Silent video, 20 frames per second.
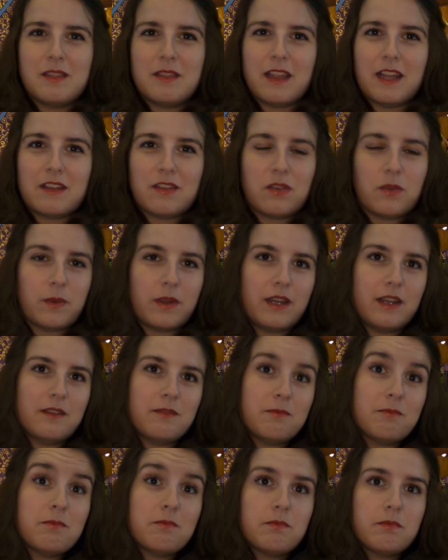That's the way
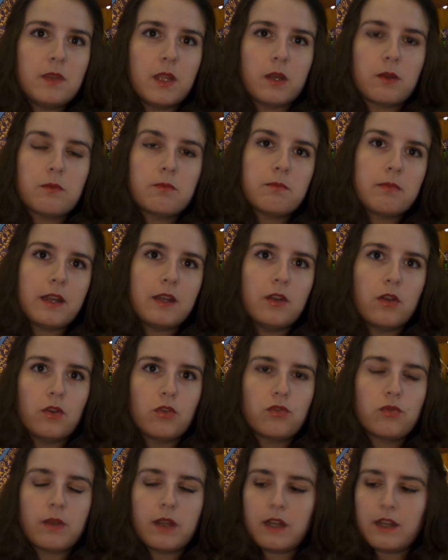it, you know, my
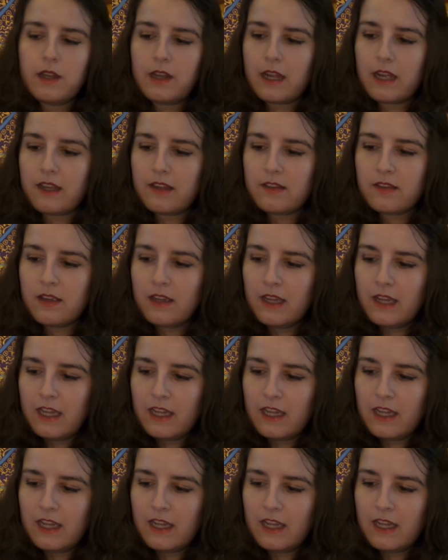nose read it as.